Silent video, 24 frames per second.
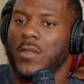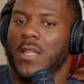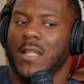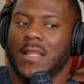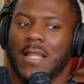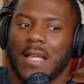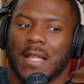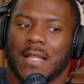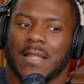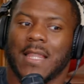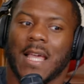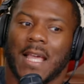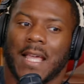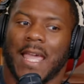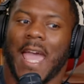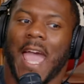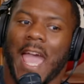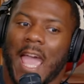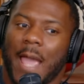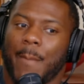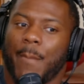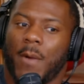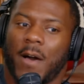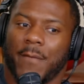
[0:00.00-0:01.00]
The
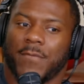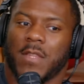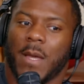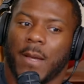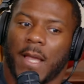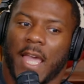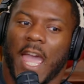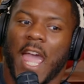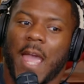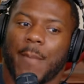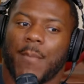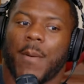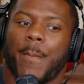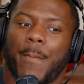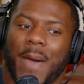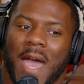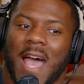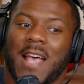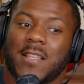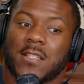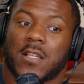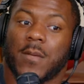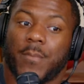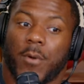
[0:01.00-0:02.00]
game of
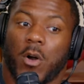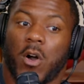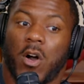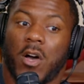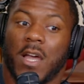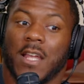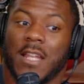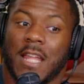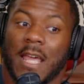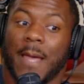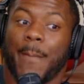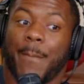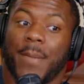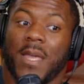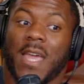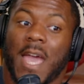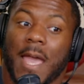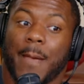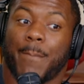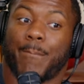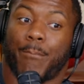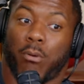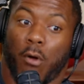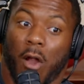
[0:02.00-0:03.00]
basketball and the
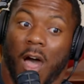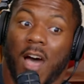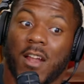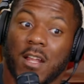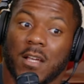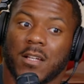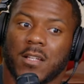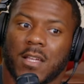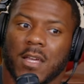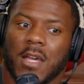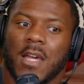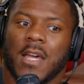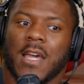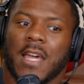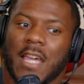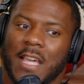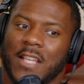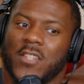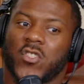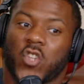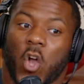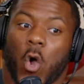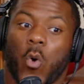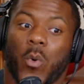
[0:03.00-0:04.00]
NBA product
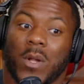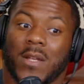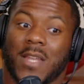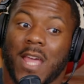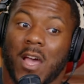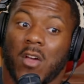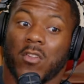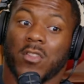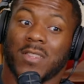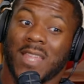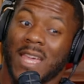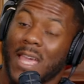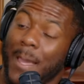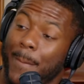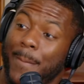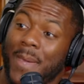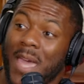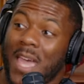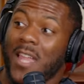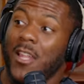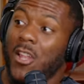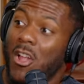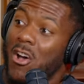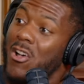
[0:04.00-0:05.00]
is going down. The
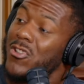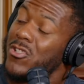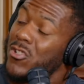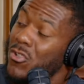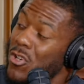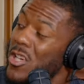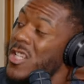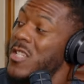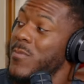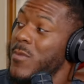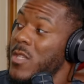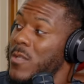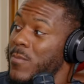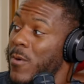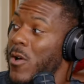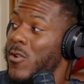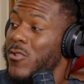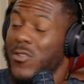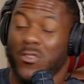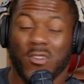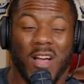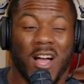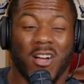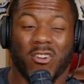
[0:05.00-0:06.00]
NBA lost Christmas, bro.
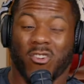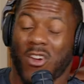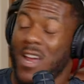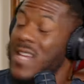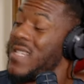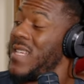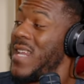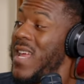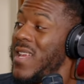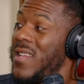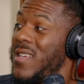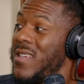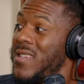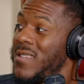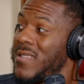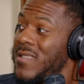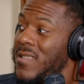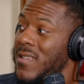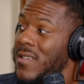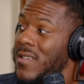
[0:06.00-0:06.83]
Do you know how crazy that is?